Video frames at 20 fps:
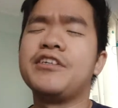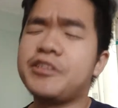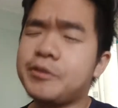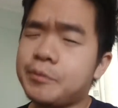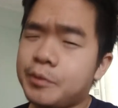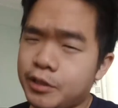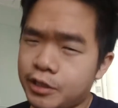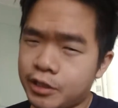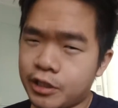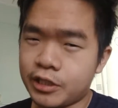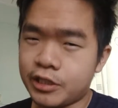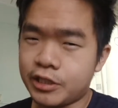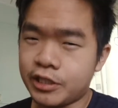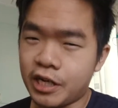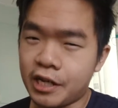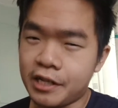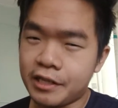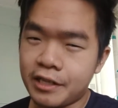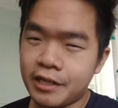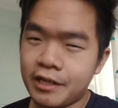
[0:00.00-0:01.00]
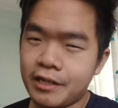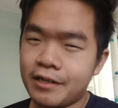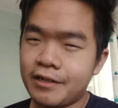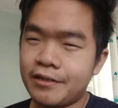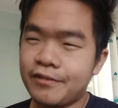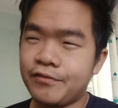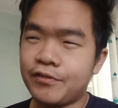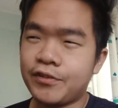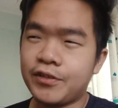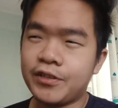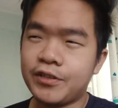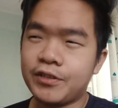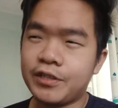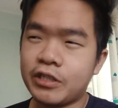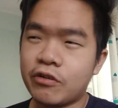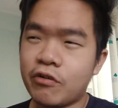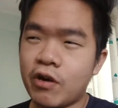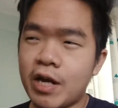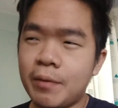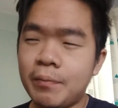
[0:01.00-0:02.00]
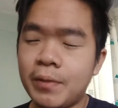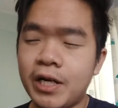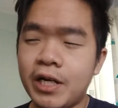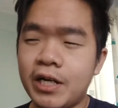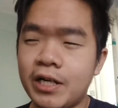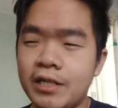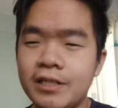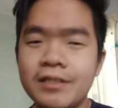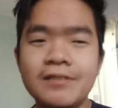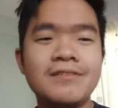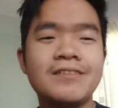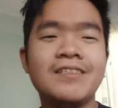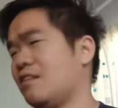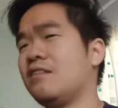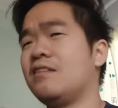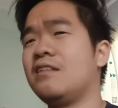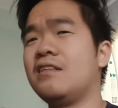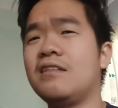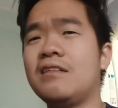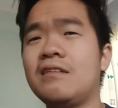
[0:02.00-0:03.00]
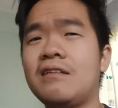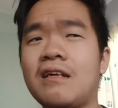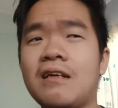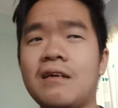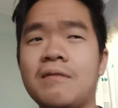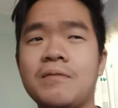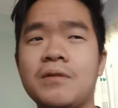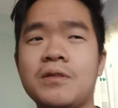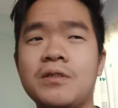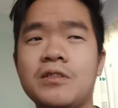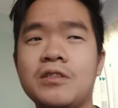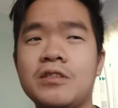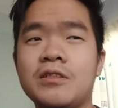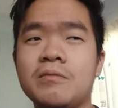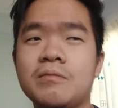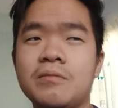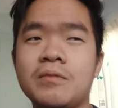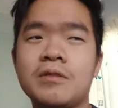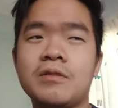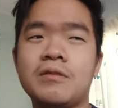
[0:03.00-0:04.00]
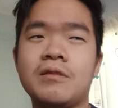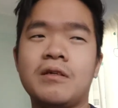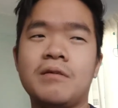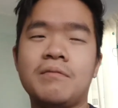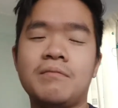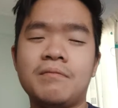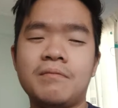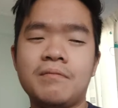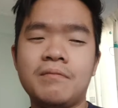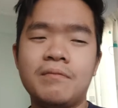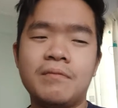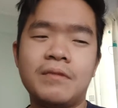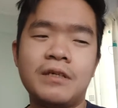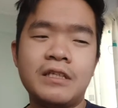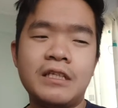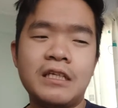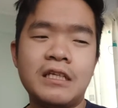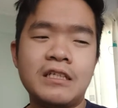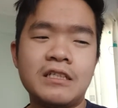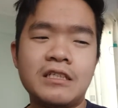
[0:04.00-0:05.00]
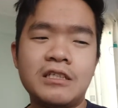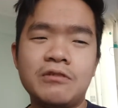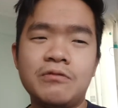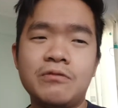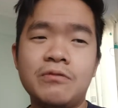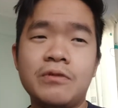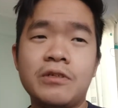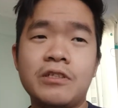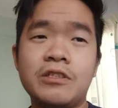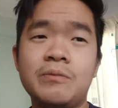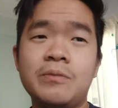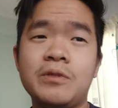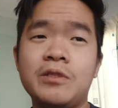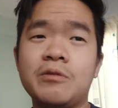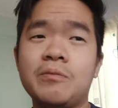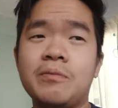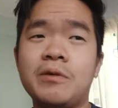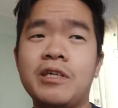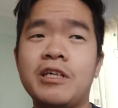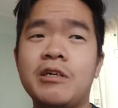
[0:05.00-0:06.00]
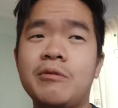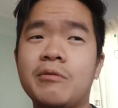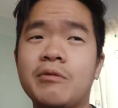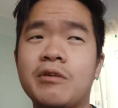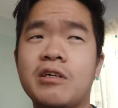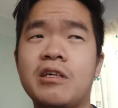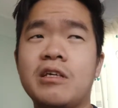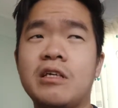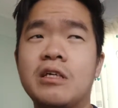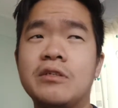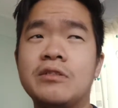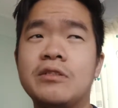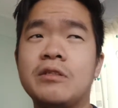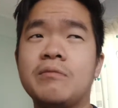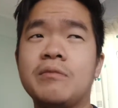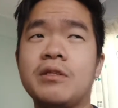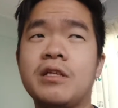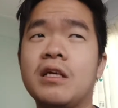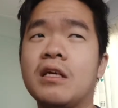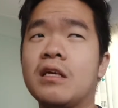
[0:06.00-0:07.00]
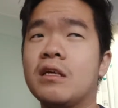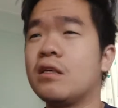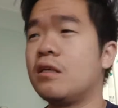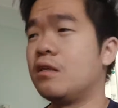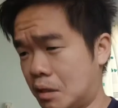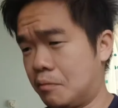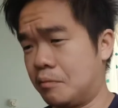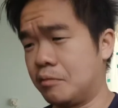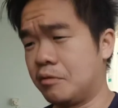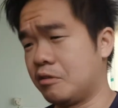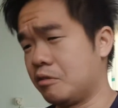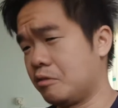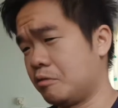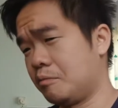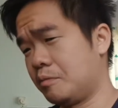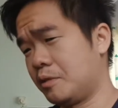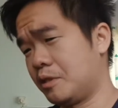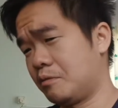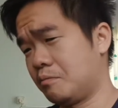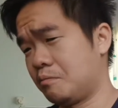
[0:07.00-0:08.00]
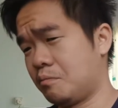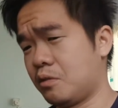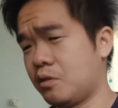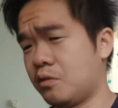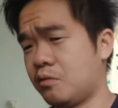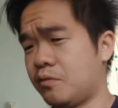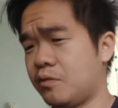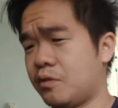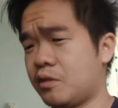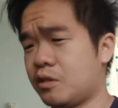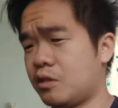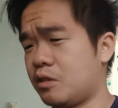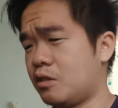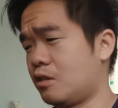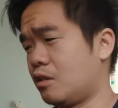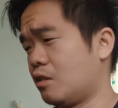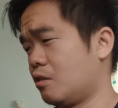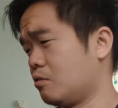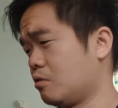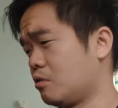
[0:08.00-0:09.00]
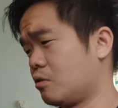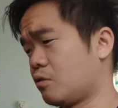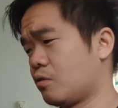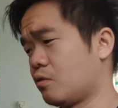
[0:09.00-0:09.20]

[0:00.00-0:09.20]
we'll be charger hunting for the grandma. And then I'm not sure, my dad actually wants me to pick up a car or something. I'm a little bit blue with the details,